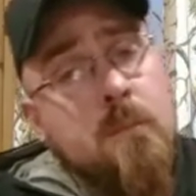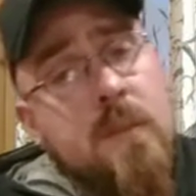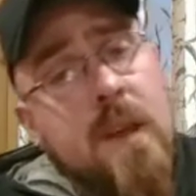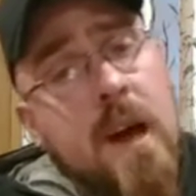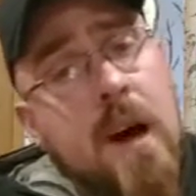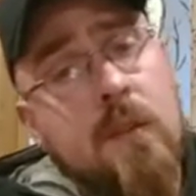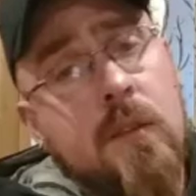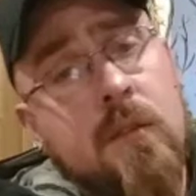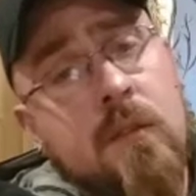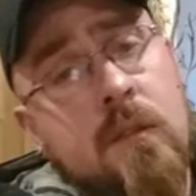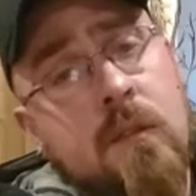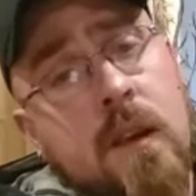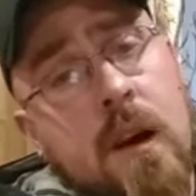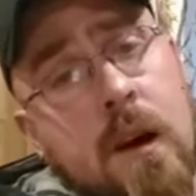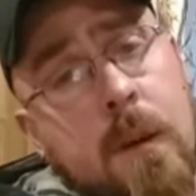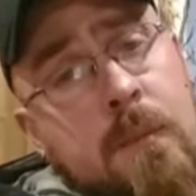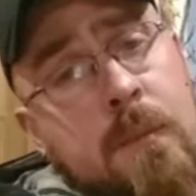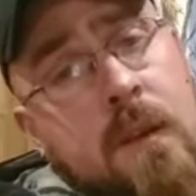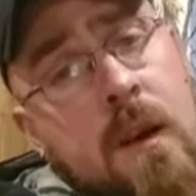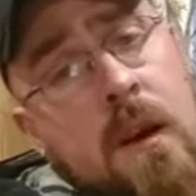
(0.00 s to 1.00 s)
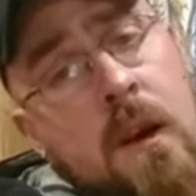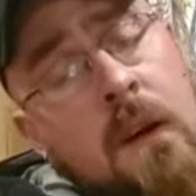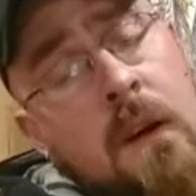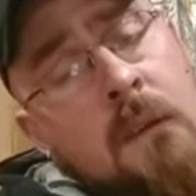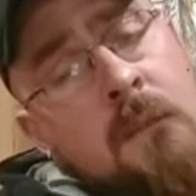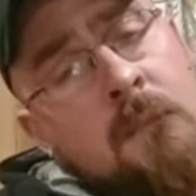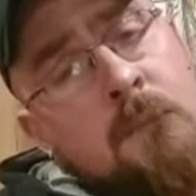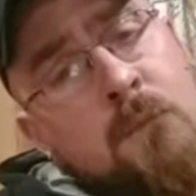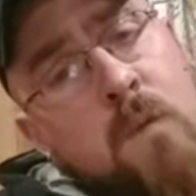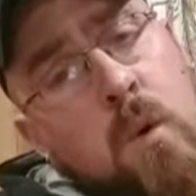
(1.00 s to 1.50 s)
Thousand subs,
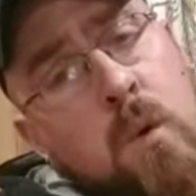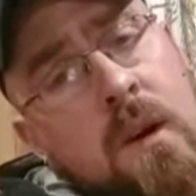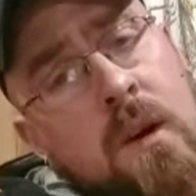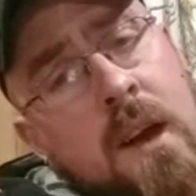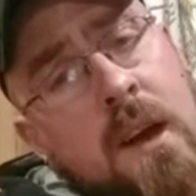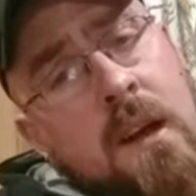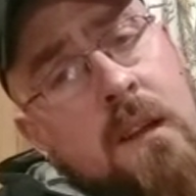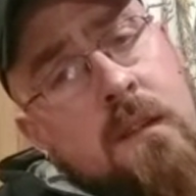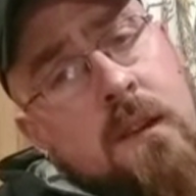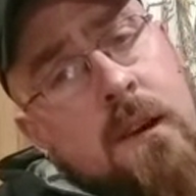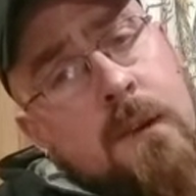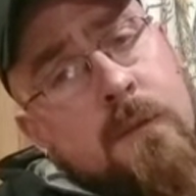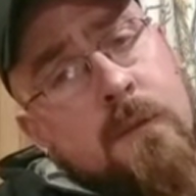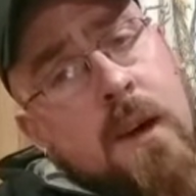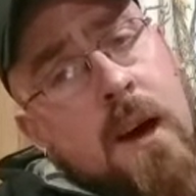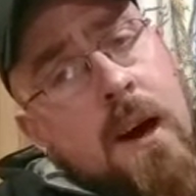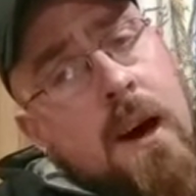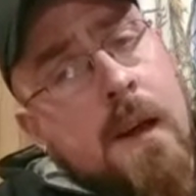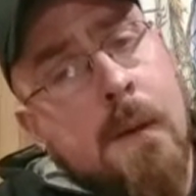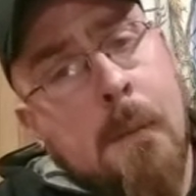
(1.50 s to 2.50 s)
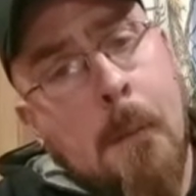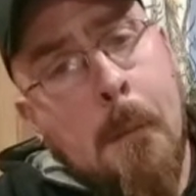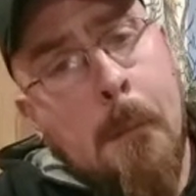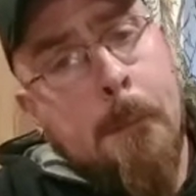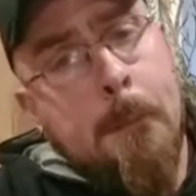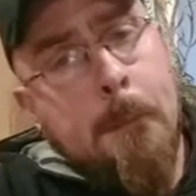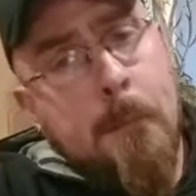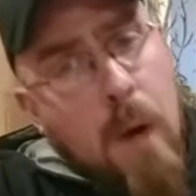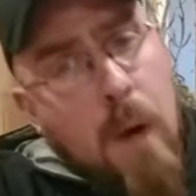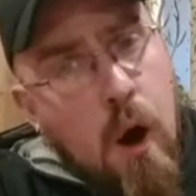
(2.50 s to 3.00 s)
full can Tough Guy,
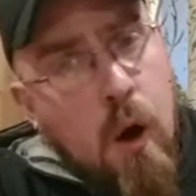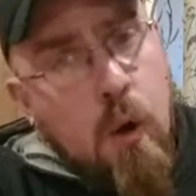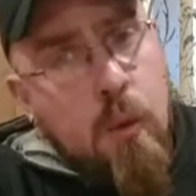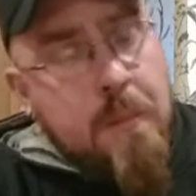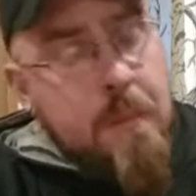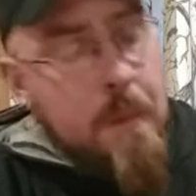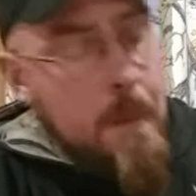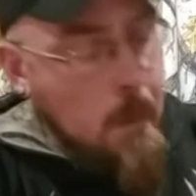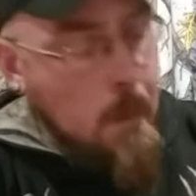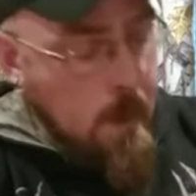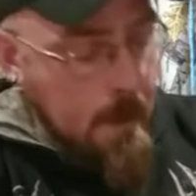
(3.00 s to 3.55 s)
boom.